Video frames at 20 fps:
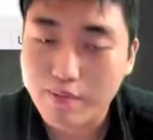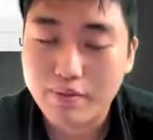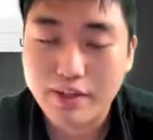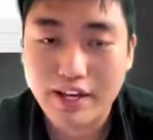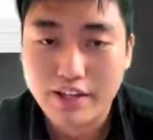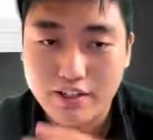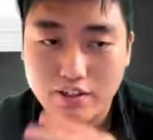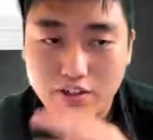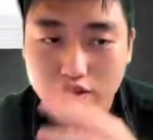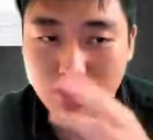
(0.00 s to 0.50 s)

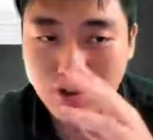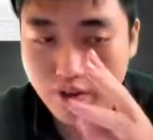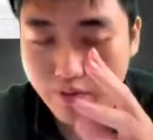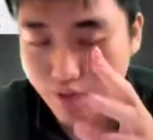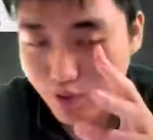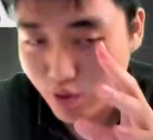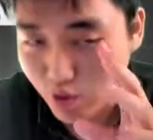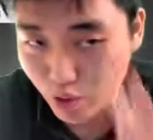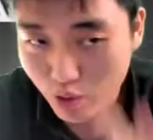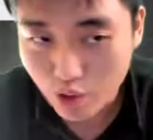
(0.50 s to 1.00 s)
Like, you know, if
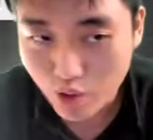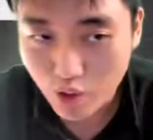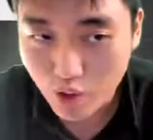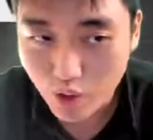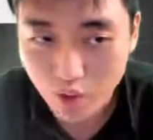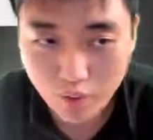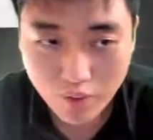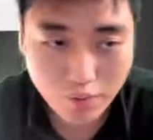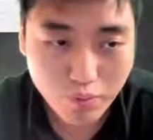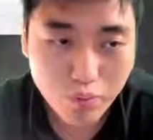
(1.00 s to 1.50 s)
you don't
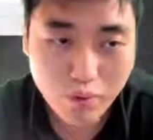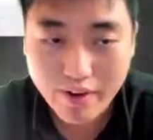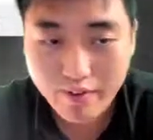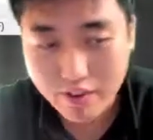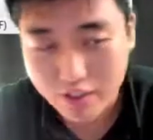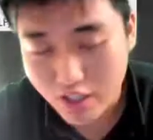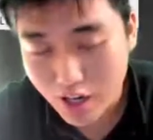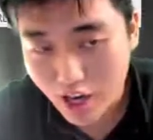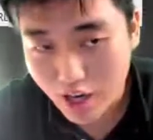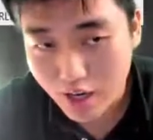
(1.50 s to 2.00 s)
know whatever I
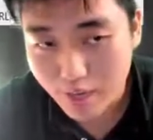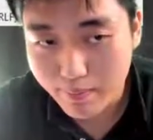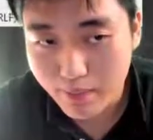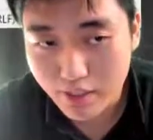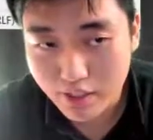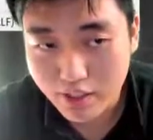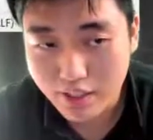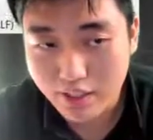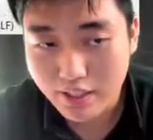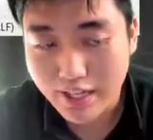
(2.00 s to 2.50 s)
talked
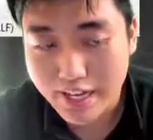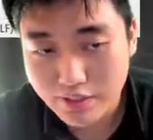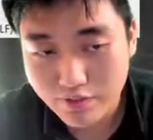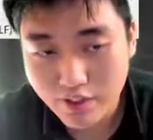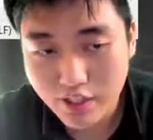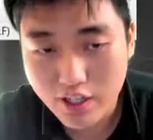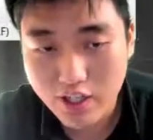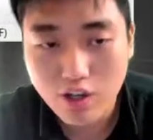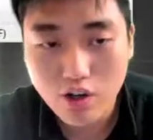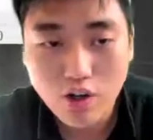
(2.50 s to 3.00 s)
about in the last
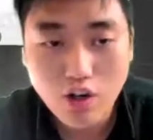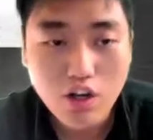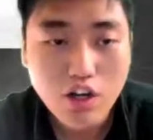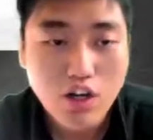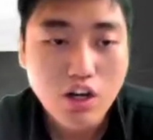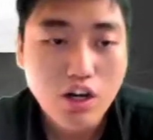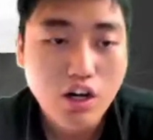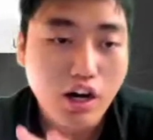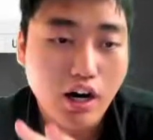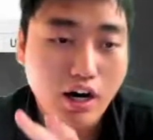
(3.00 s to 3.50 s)
video,
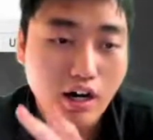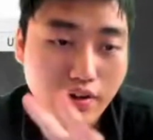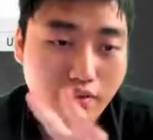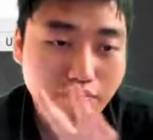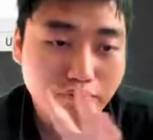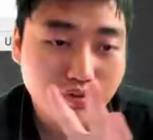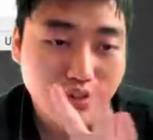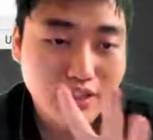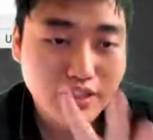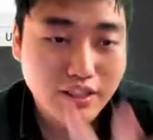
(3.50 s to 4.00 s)

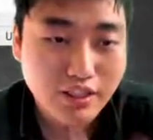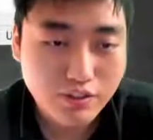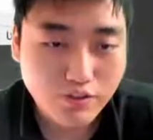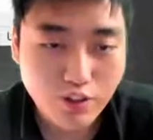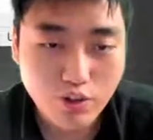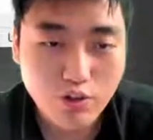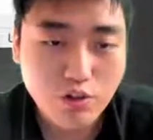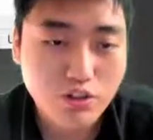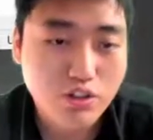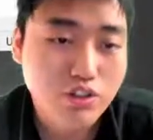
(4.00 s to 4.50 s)
um, in this
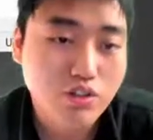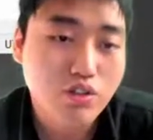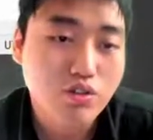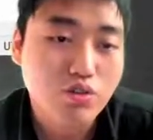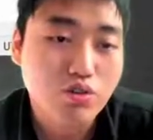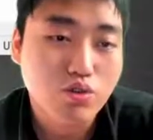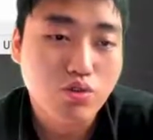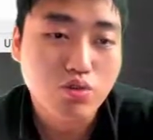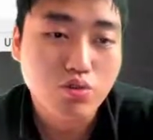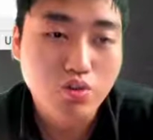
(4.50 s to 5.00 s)
video, you just need
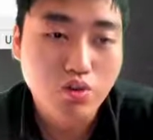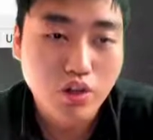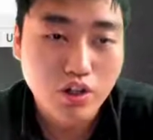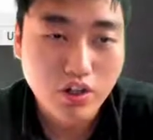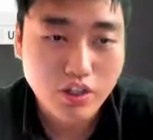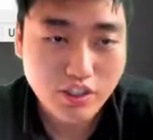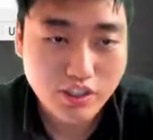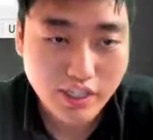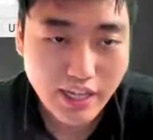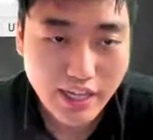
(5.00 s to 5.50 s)
to
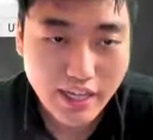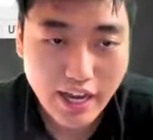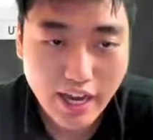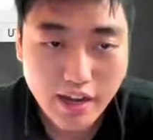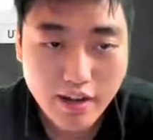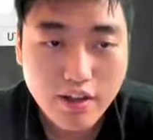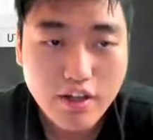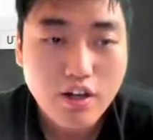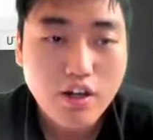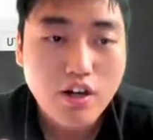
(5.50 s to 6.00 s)
understand
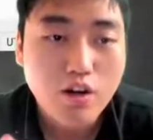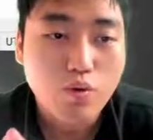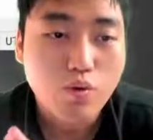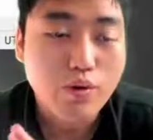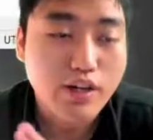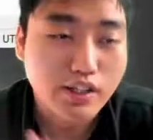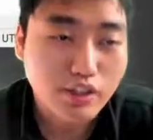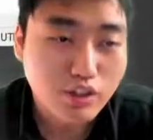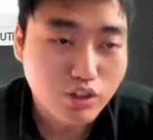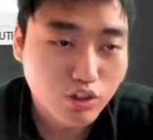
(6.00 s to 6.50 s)
that
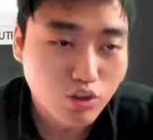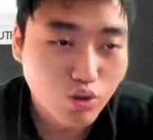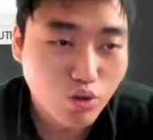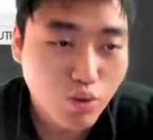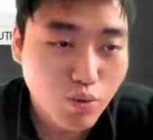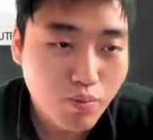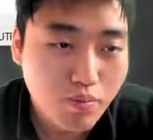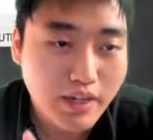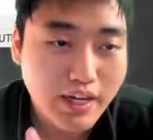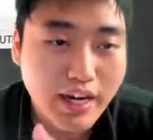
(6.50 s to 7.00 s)
we
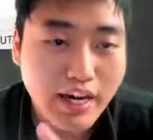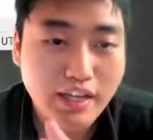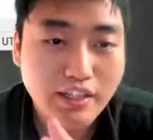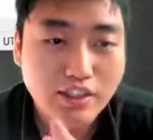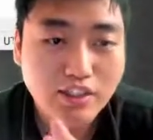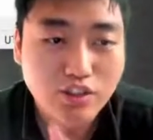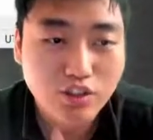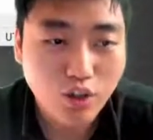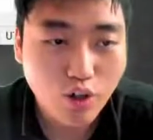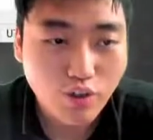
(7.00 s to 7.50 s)
assume that
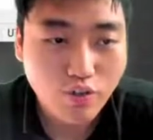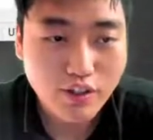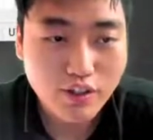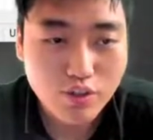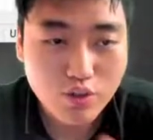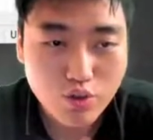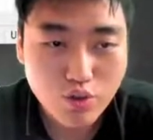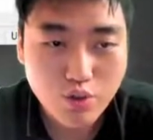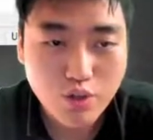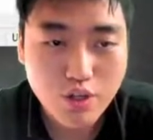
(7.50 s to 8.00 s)

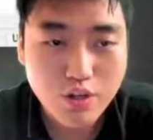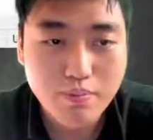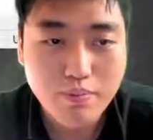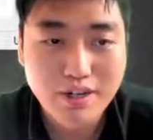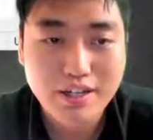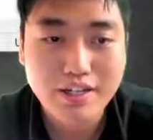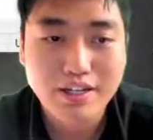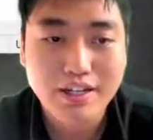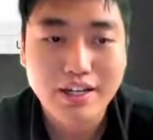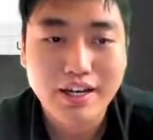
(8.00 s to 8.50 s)
SAVA's
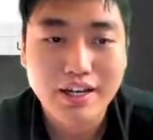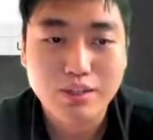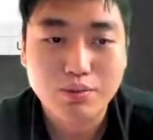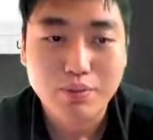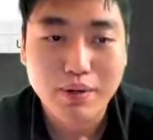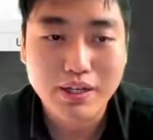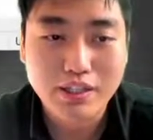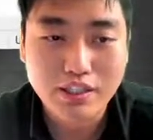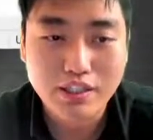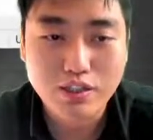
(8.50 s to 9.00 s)
treatment is
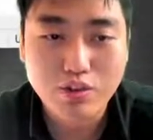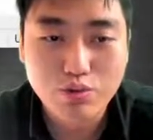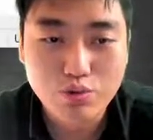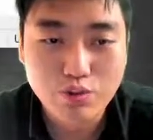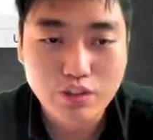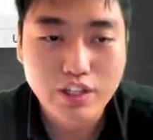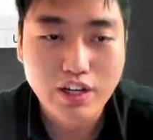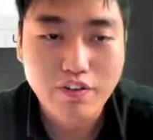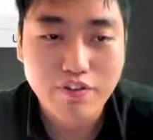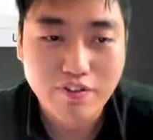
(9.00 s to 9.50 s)
basically
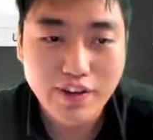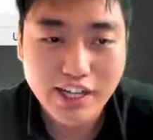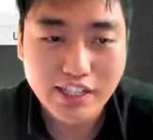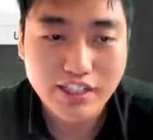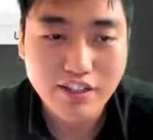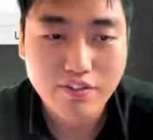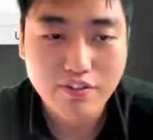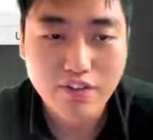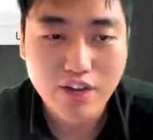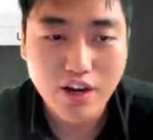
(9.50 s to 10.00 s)
really
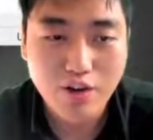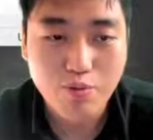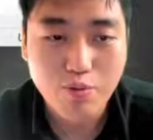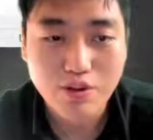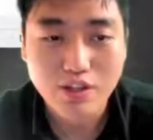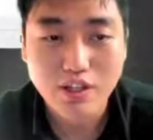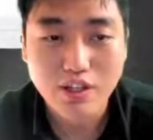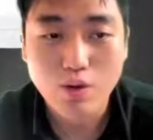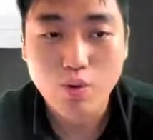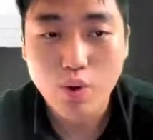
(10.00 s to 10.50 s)
effective
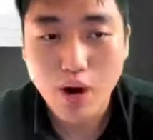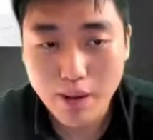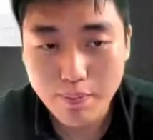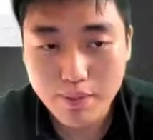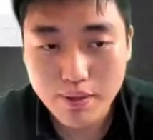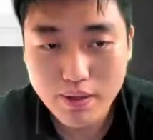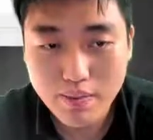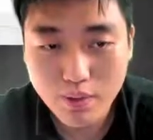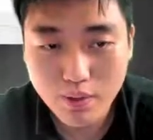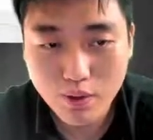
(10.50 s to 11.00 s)
within white
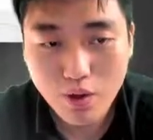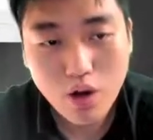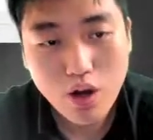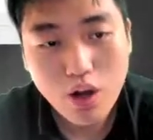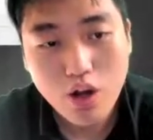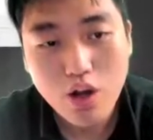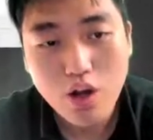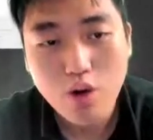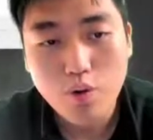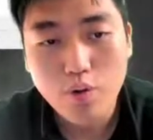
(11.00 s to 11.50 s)
people,
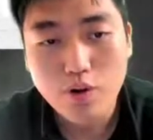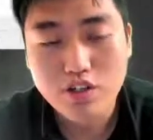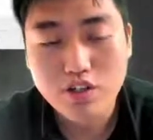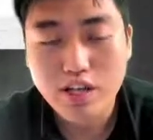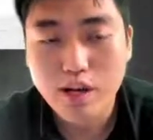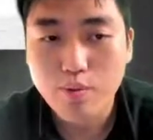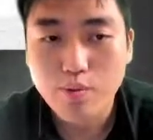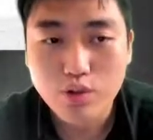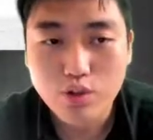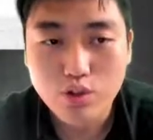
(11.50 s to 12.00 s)
which
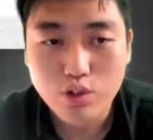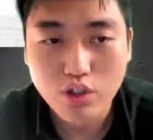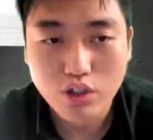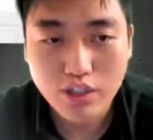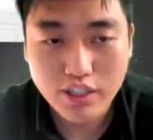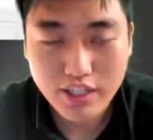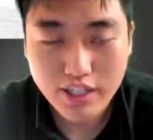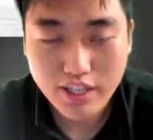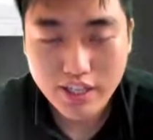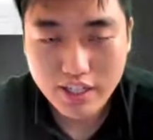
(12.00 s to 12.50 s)
then we took
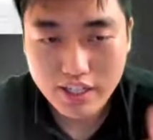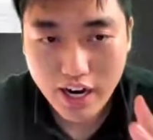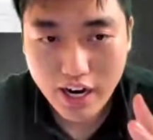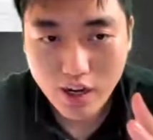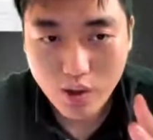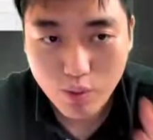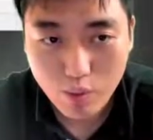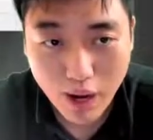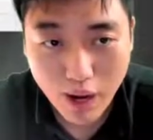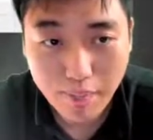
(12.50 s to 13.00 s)
the
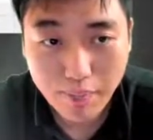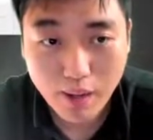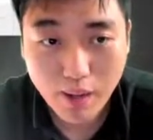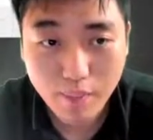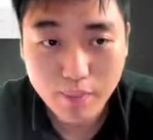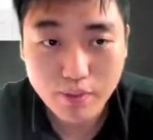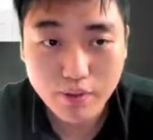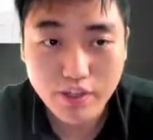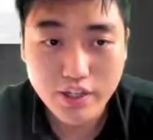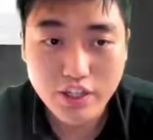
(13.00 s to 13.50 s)
entire white
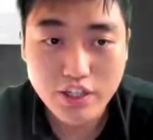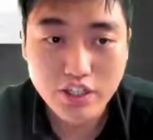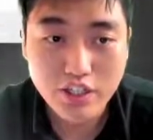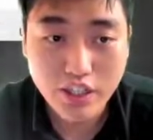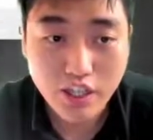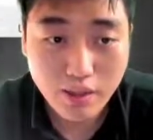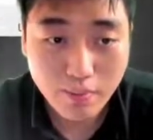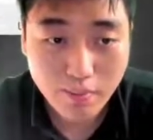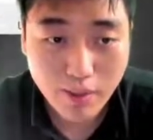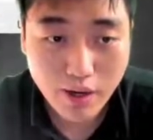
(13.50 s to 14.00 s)
population
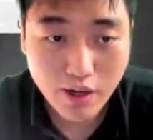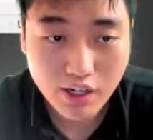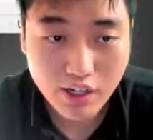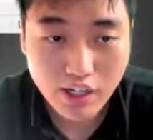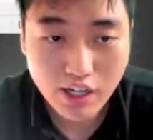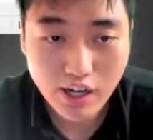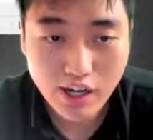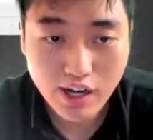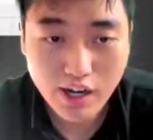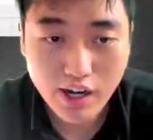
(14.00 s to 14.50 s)
in America
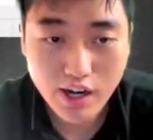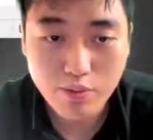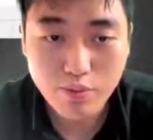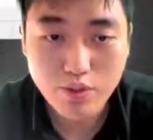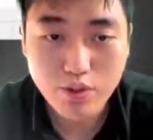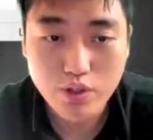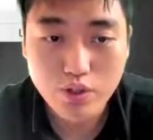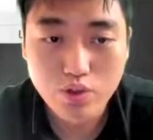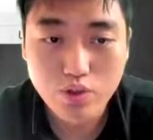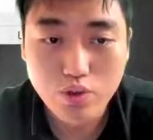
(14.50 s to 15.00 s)
and
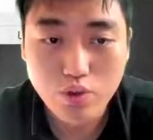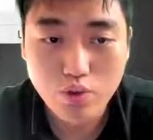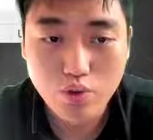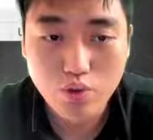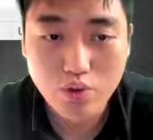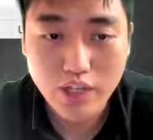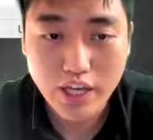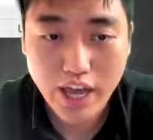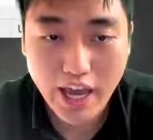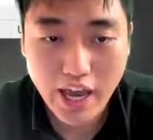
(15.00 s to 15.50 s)
we do
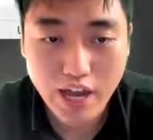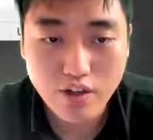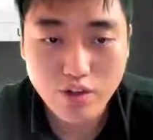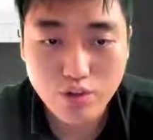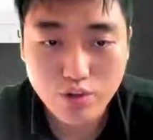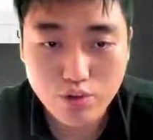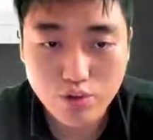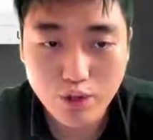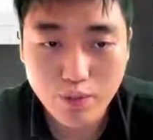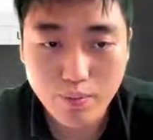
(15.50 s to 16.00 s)
the
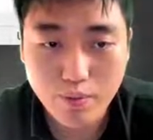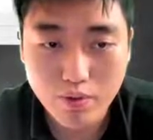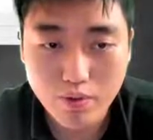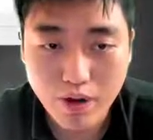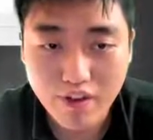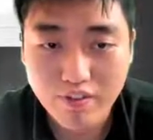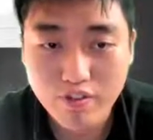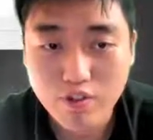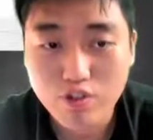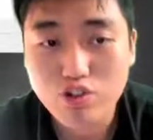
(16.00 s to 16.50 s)
annual treatment
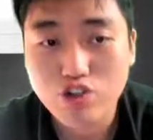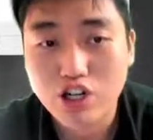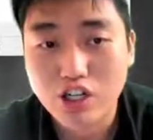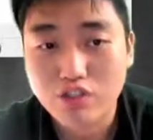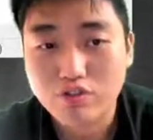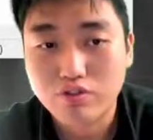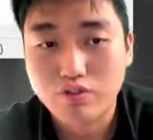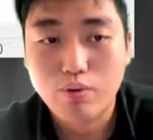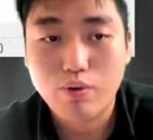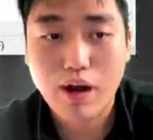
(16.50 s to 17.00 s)
revenue
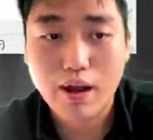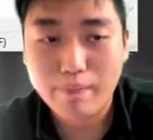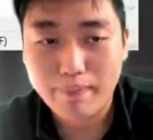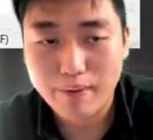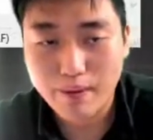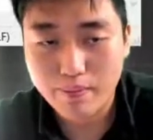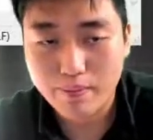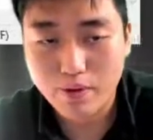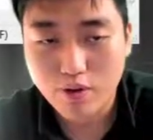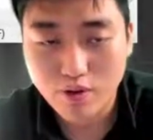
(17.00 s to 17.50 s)
just for white
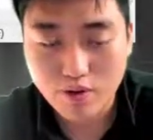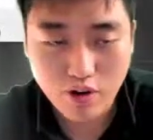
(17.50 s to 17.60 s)
people.